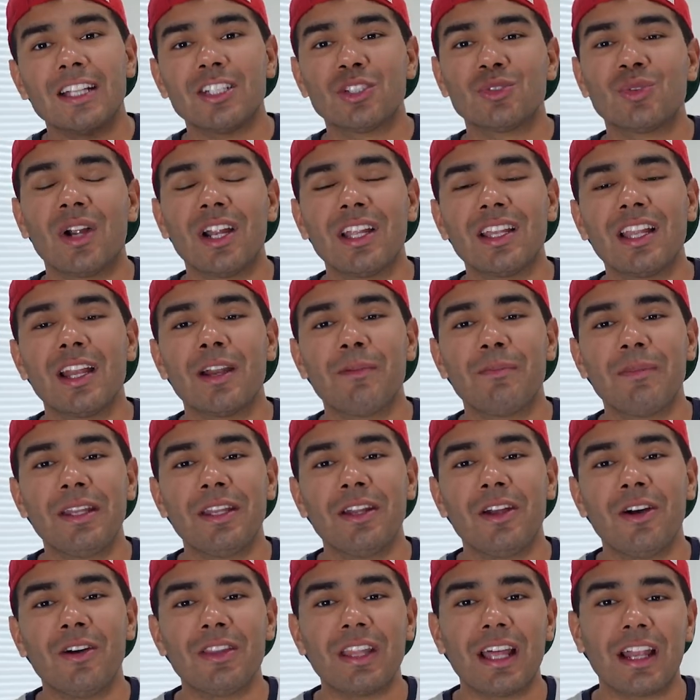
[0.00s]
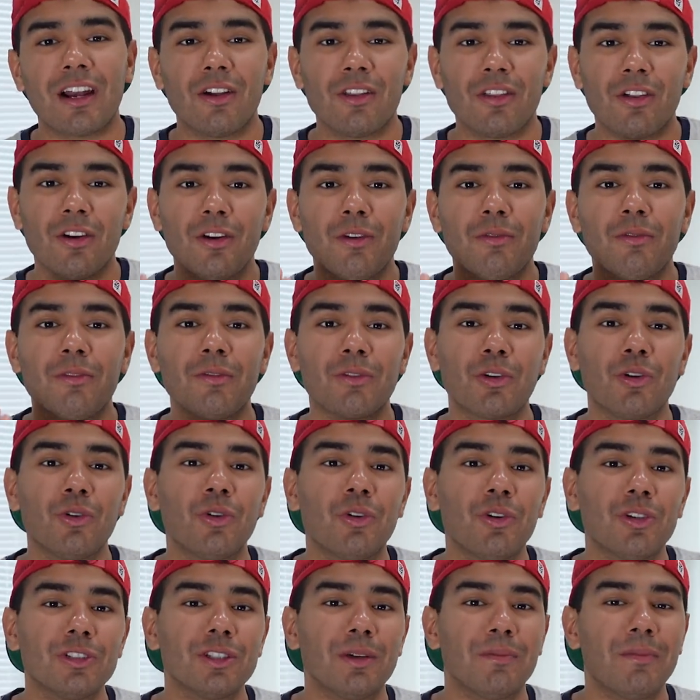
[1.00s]
just want to let it be known that although
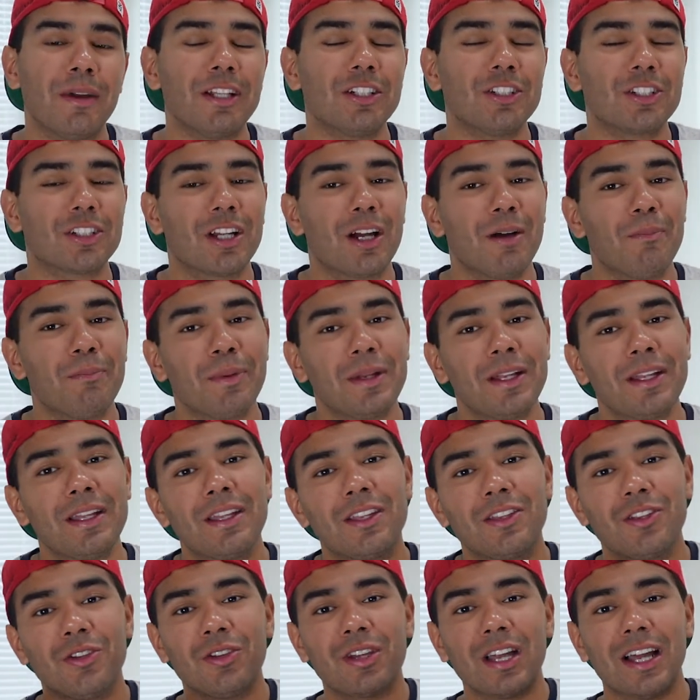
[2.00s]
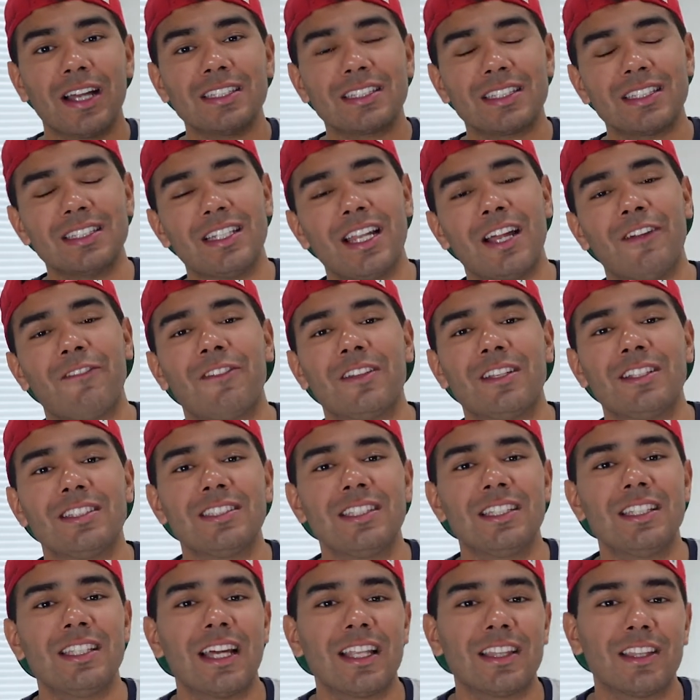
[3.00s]
Google is a major company, you guys can definitely
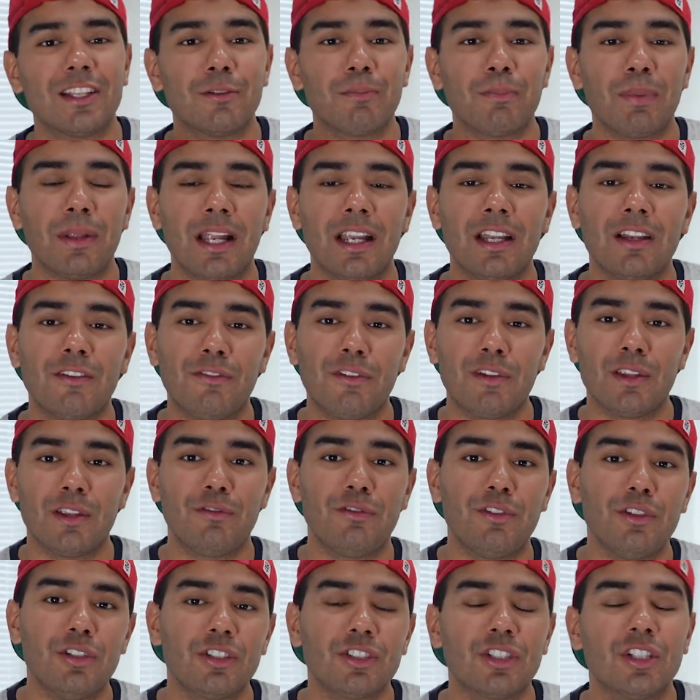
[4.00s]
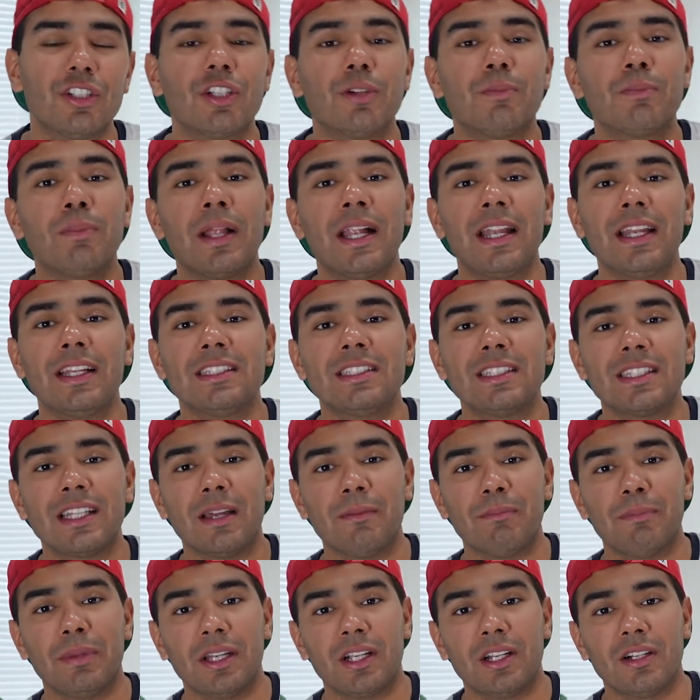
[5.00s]
see that they're planning for the future and they're planning to
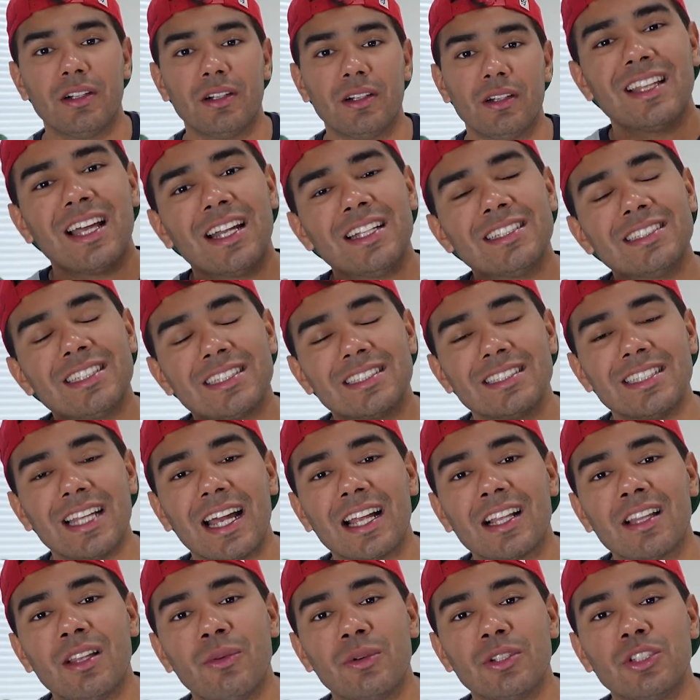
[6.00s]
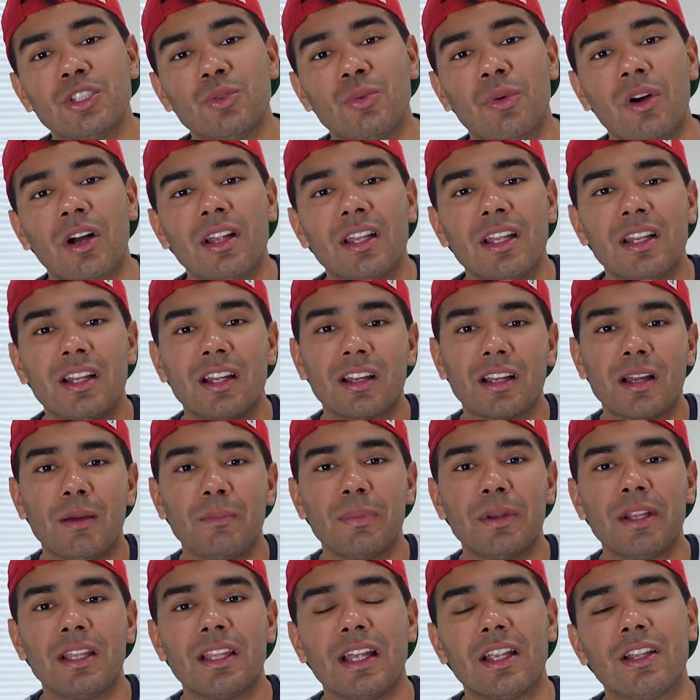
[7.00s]
get bigger. That is exactly what you want in a
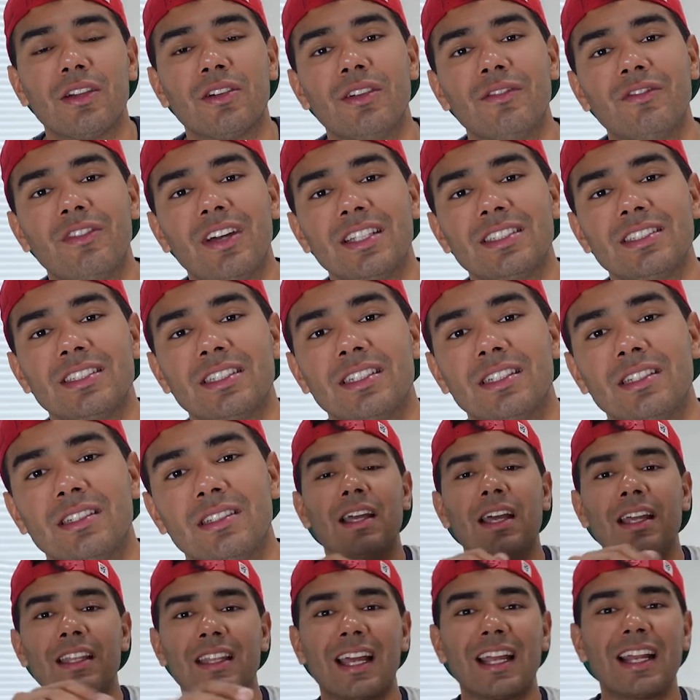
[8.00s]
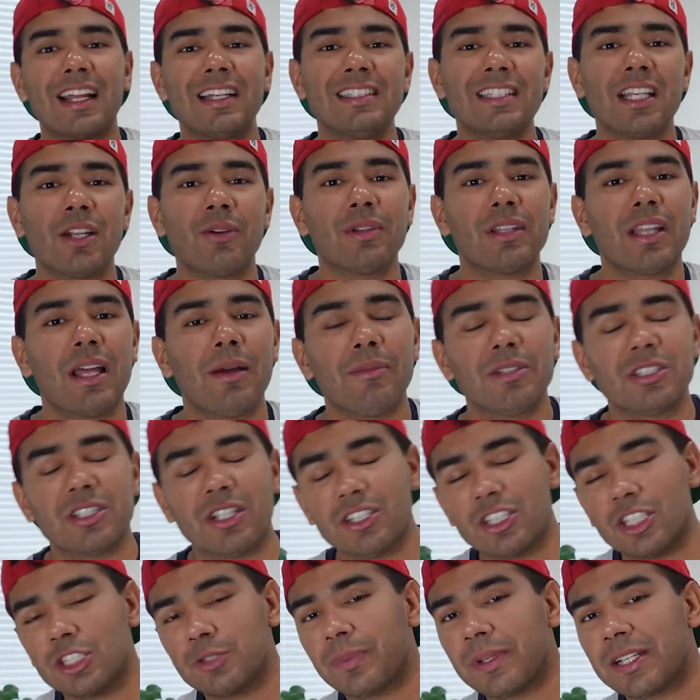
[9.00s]
company that you're investing in. And like I said with
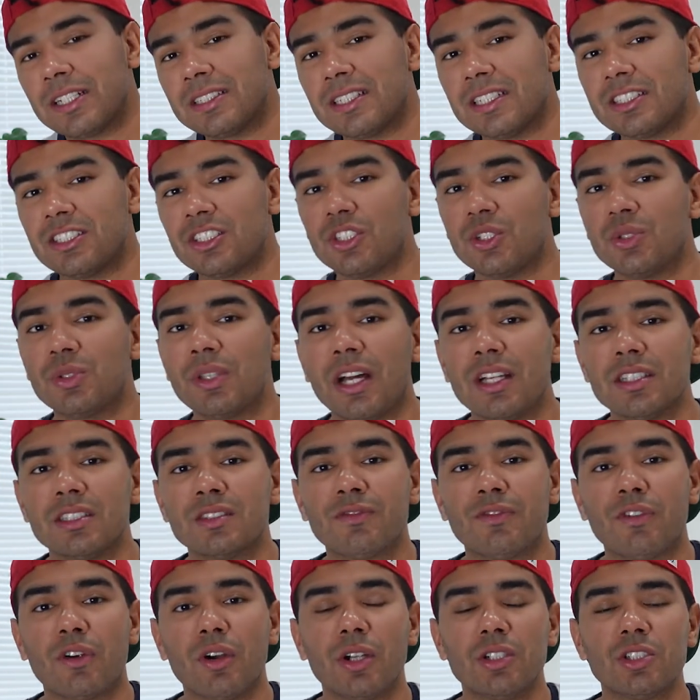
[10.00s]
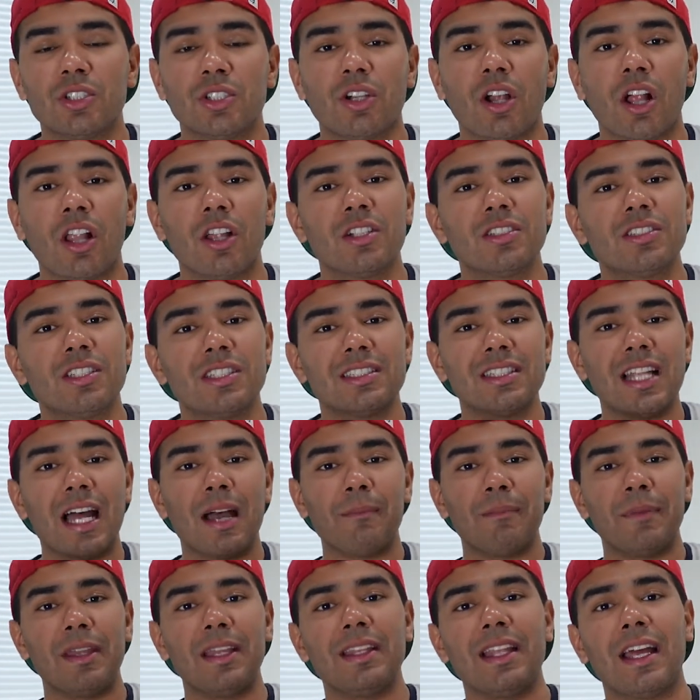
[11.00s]
Amazon, just because it's $2,400 does
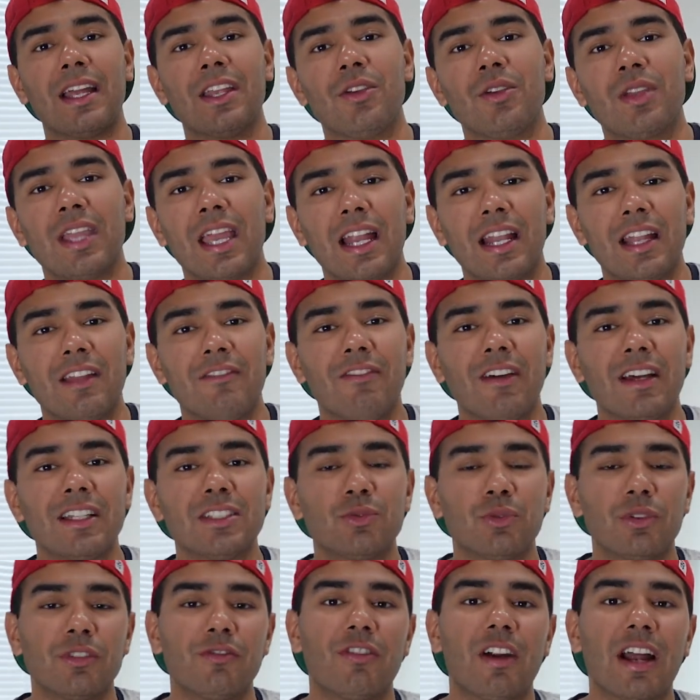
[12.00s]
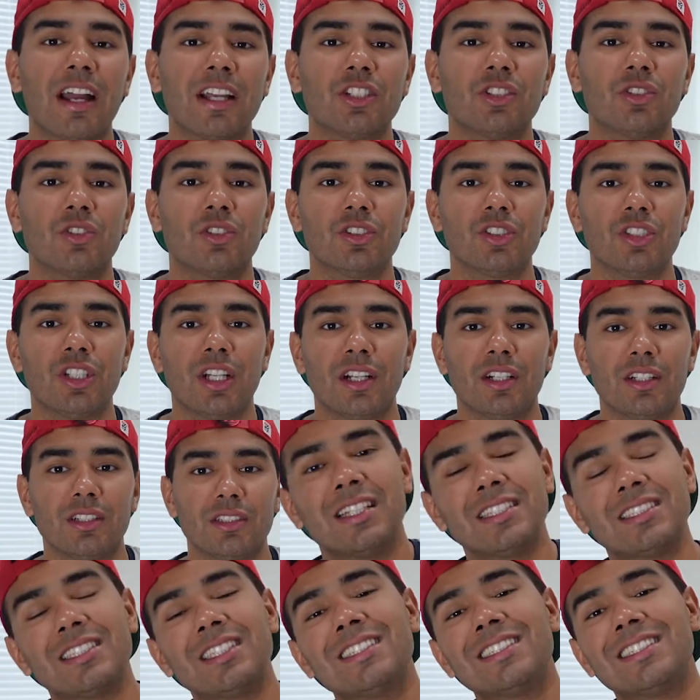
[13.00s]
not mean that you can't invest with fractional
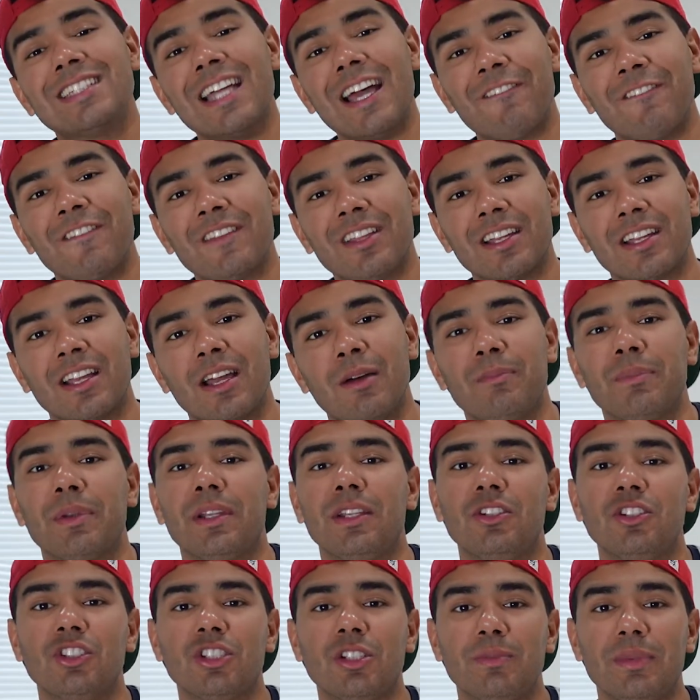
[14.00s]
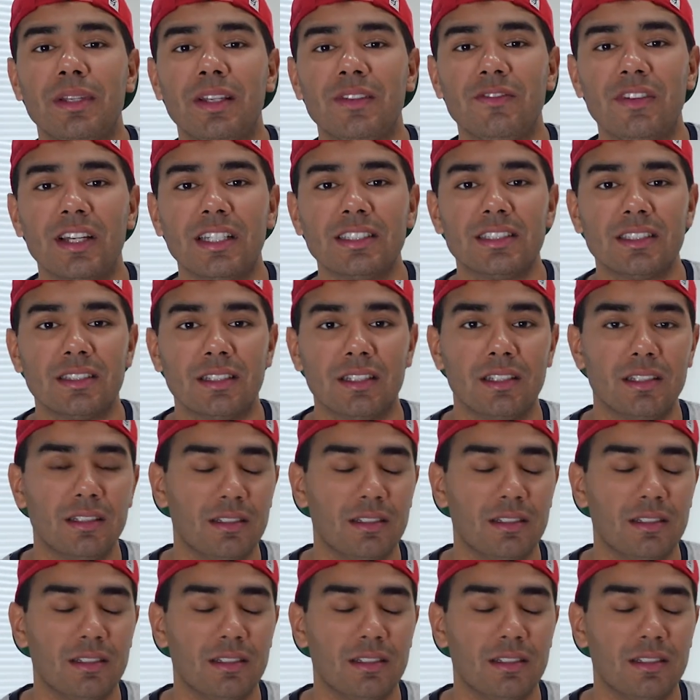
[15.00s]
shares. This is definitely a company you should be investing in.